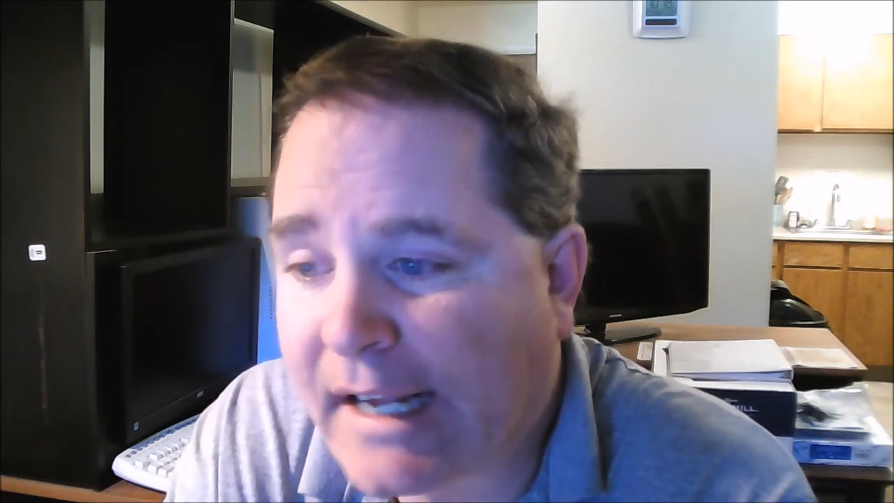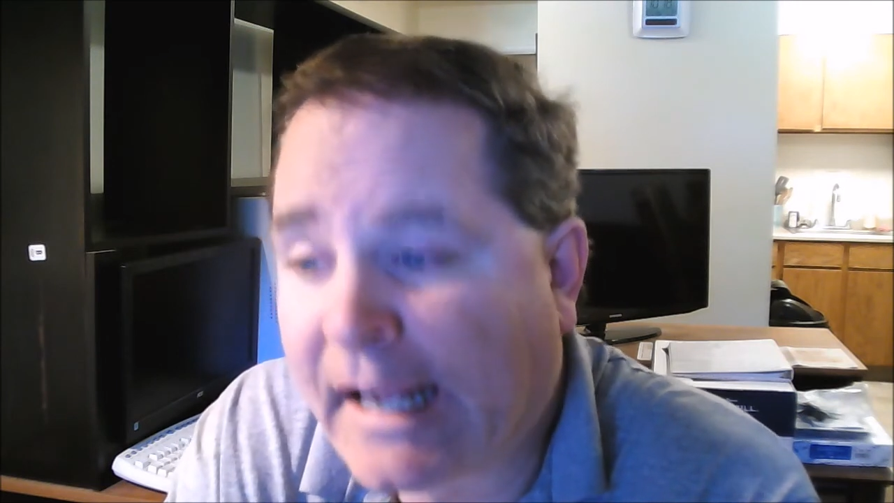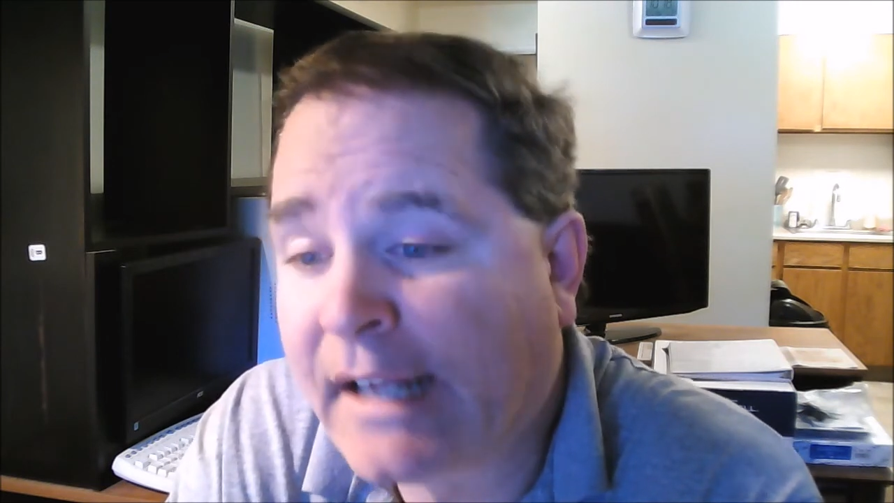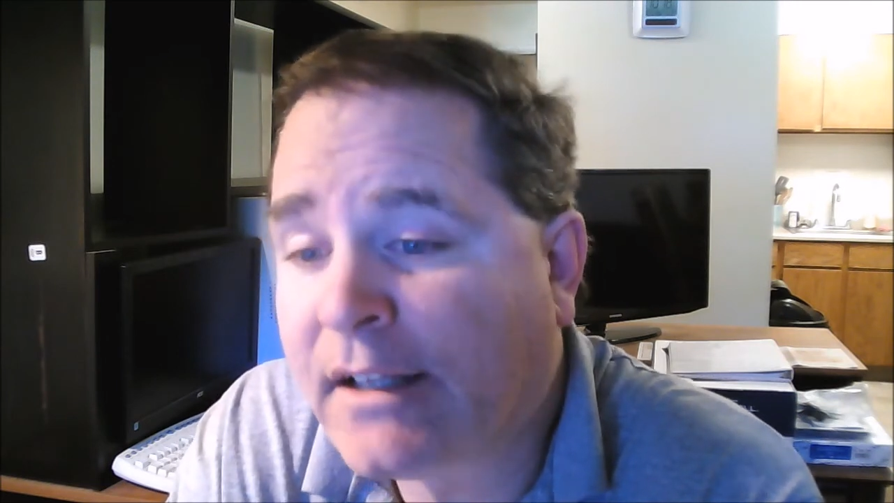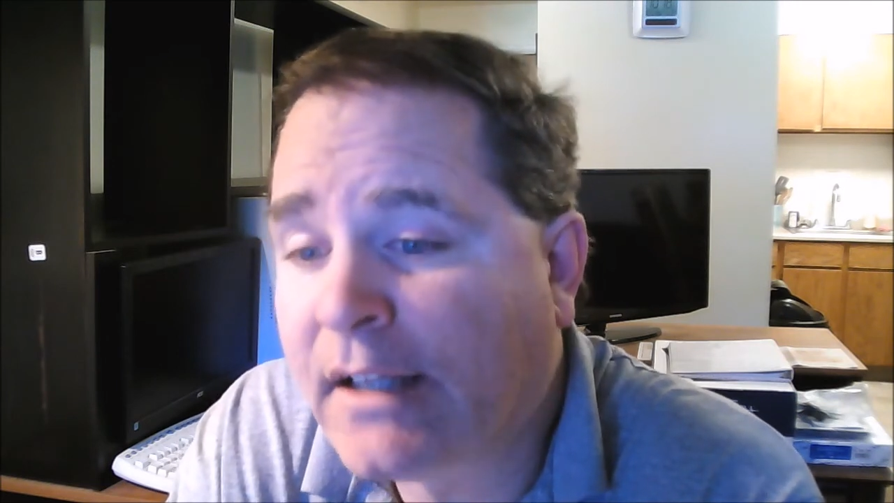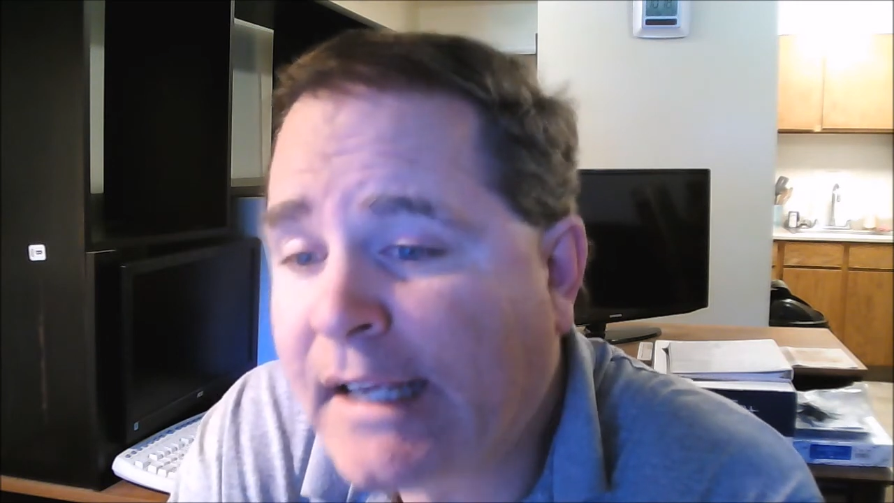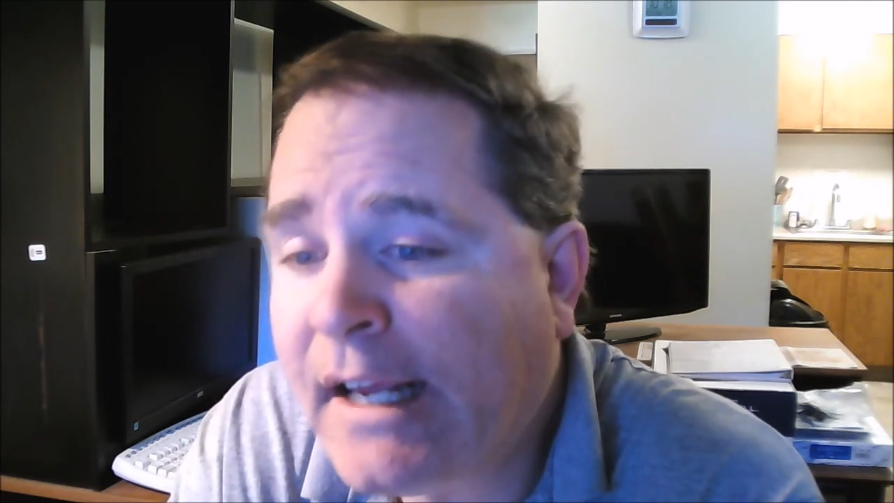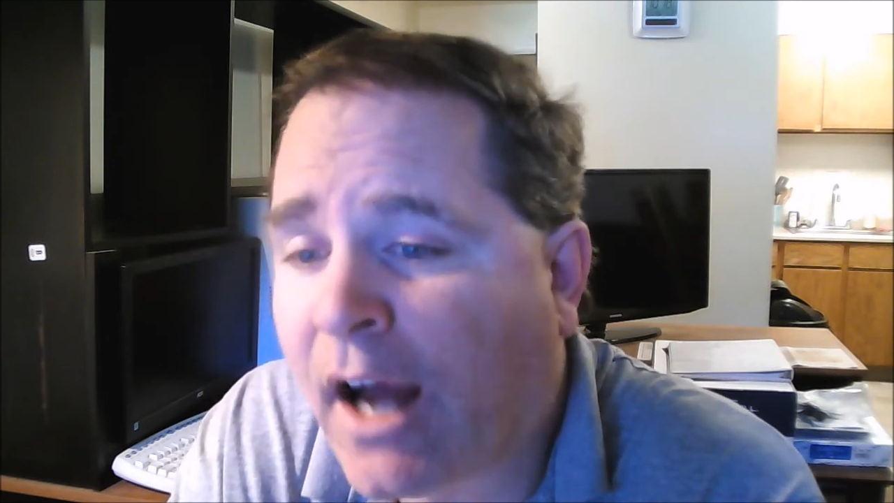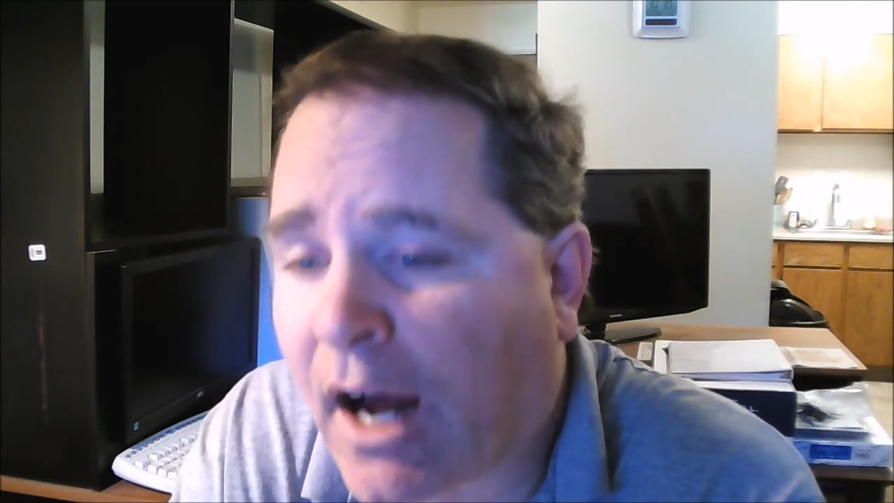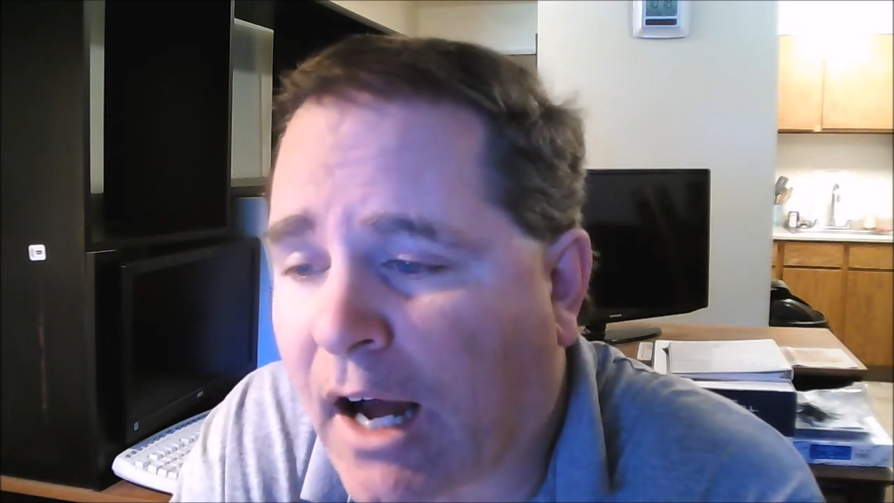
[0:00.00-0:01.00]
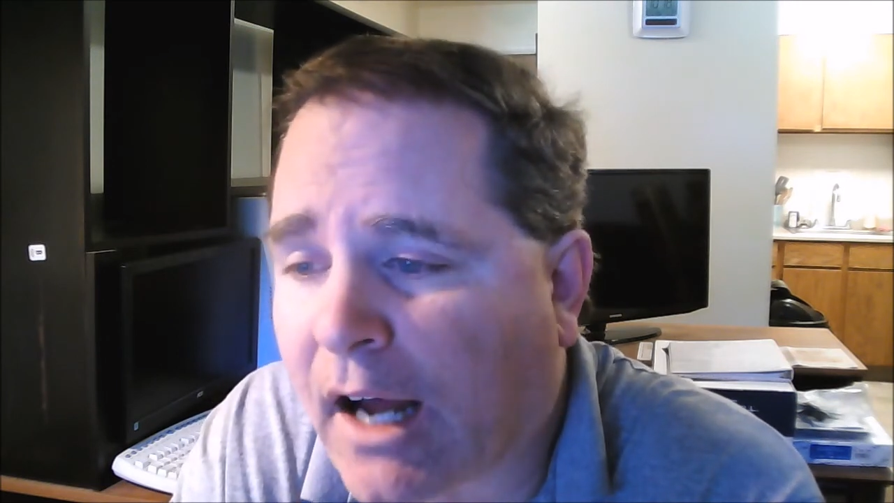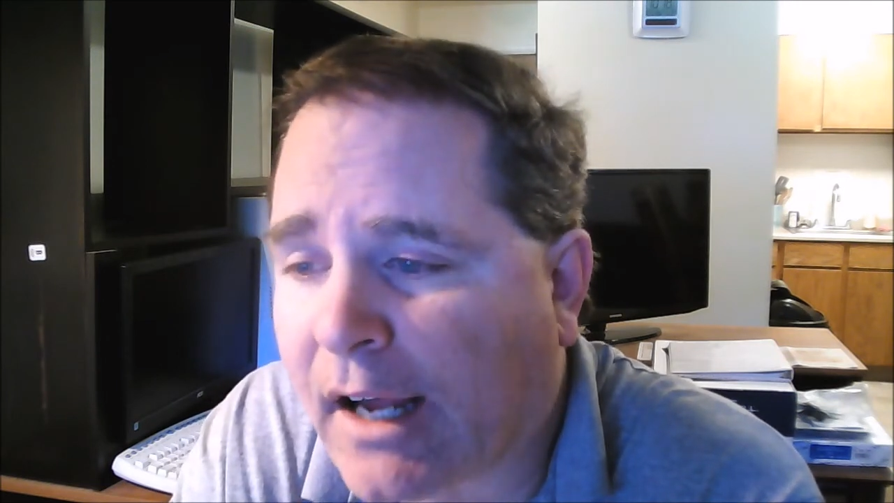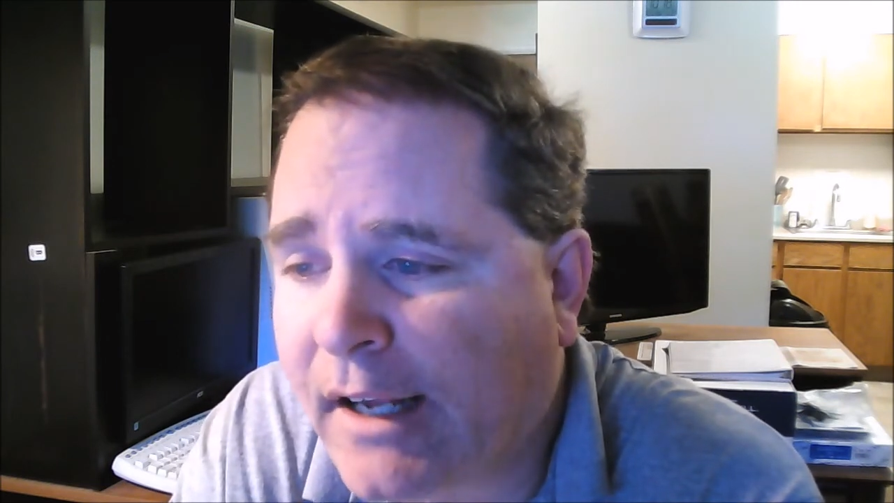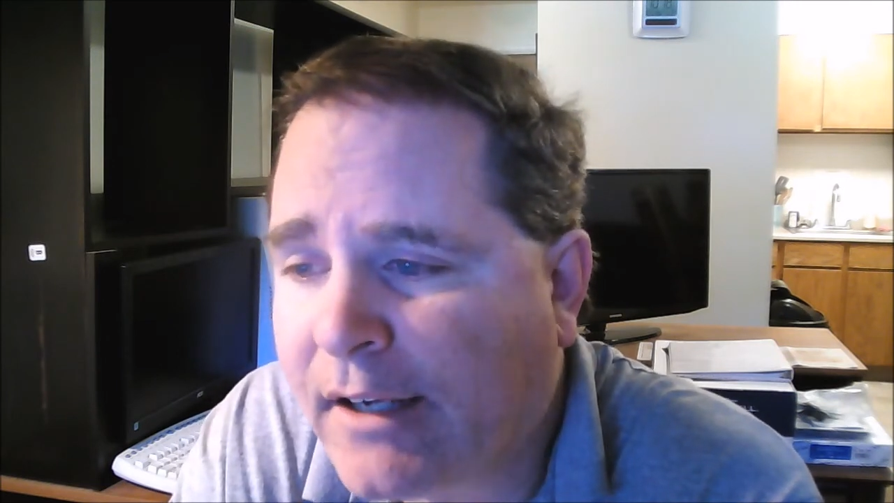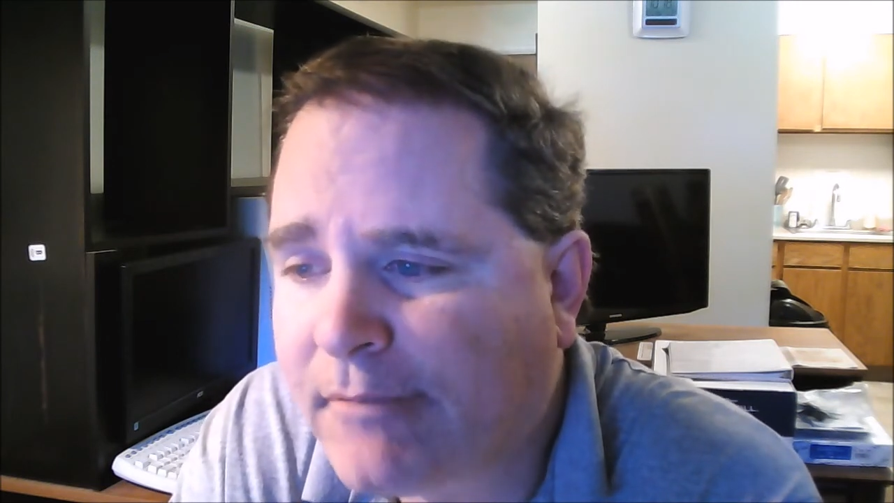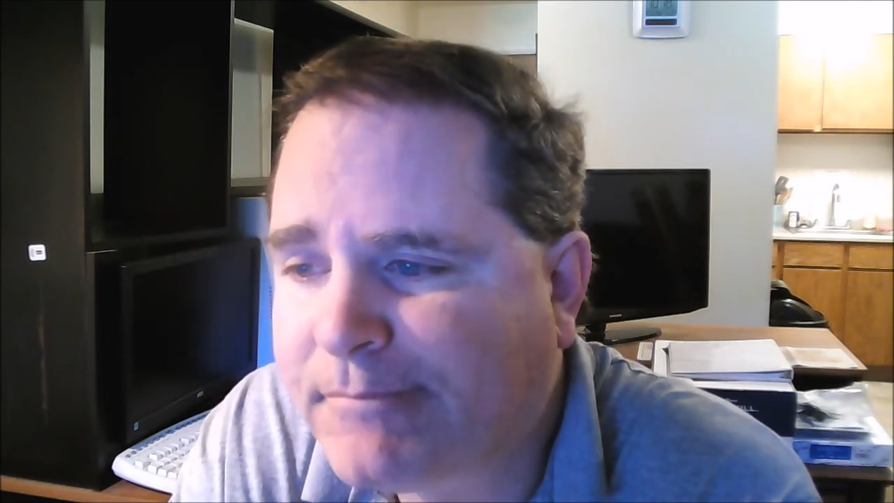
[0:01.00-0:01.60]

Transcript: in Lehi